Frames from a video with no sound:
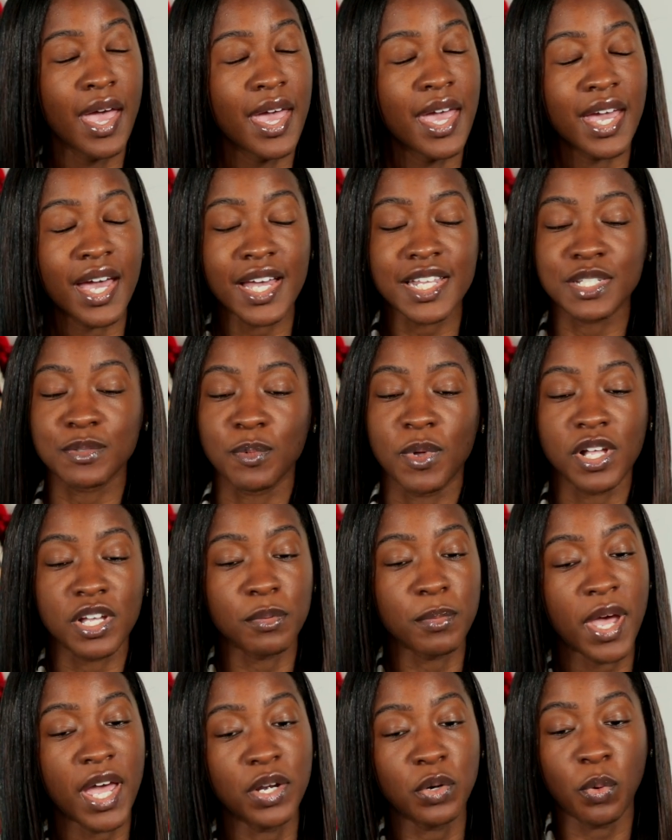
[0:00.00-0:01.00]
Hey guys and
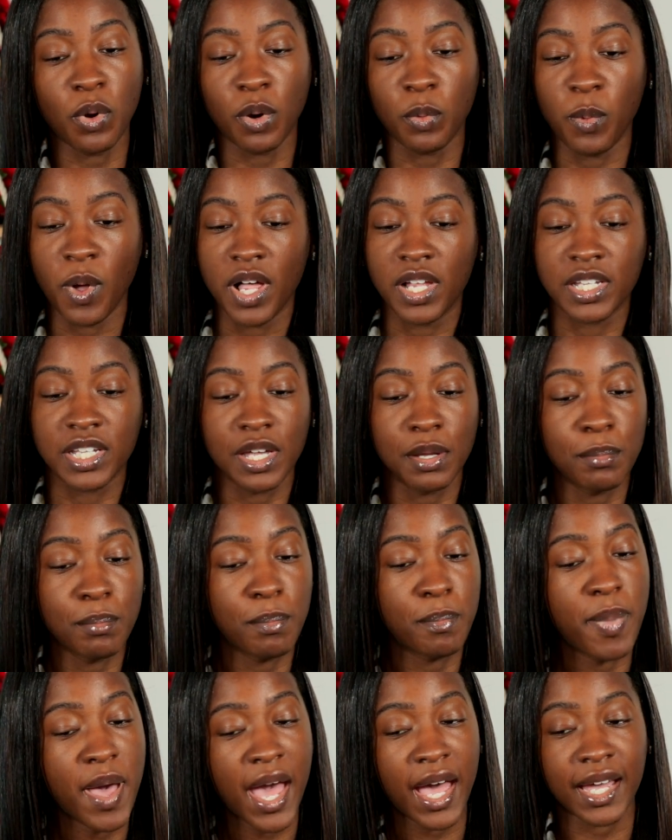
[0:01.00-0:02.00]
welcome and or welcome
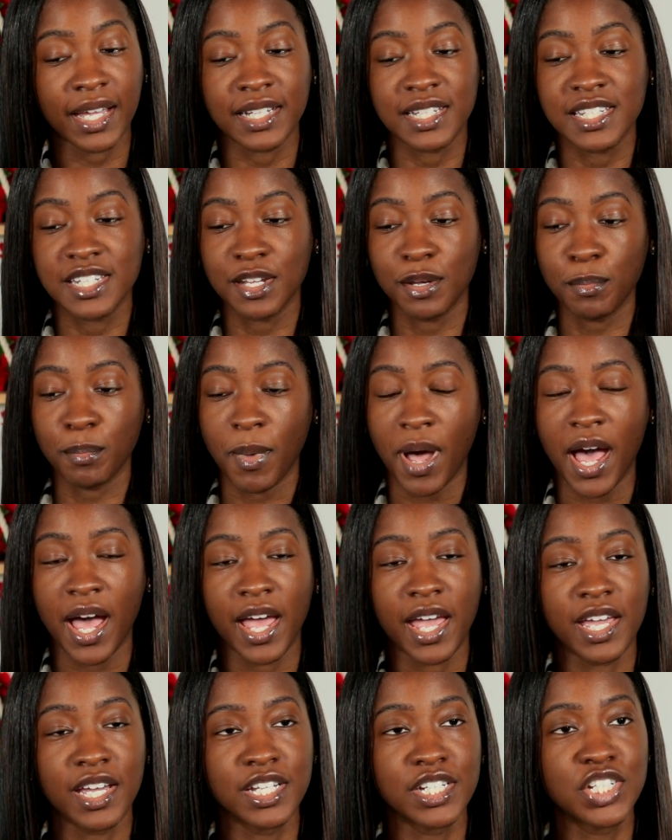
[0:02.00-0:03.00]
back to
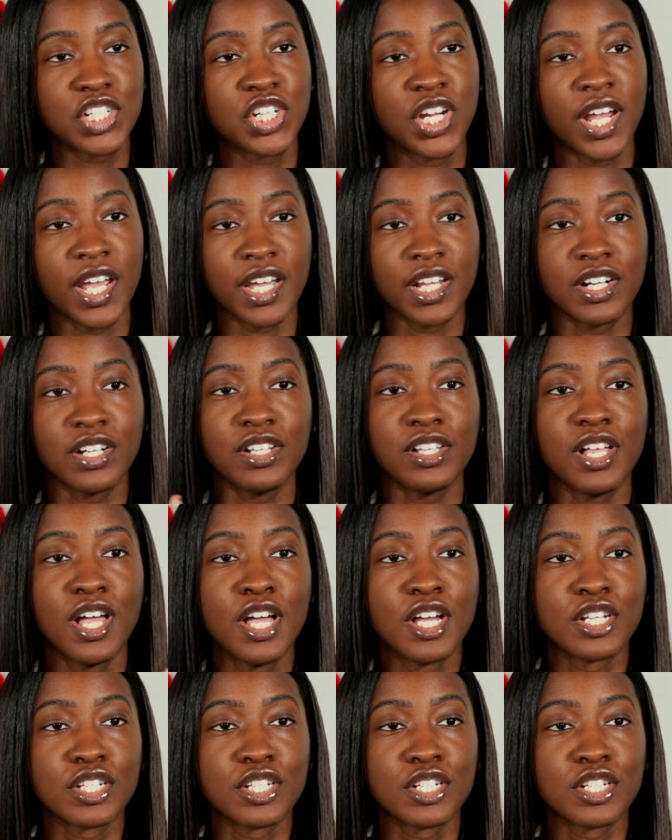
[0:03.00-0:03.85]
my channel.